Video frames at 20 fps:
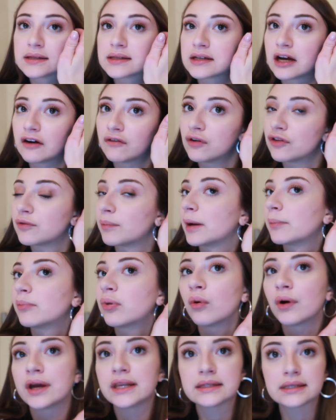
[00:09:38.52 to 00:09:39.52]
and stuff with my
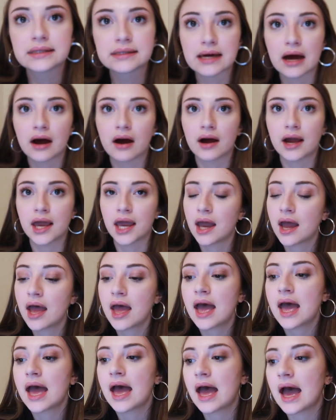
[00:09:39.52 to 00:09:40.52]
points that I
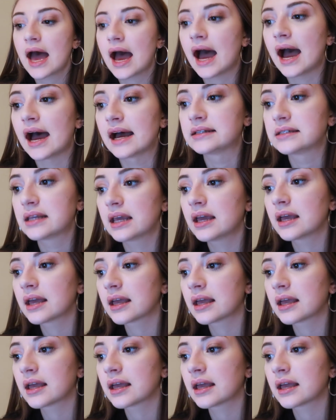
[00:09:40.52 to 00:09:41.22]
had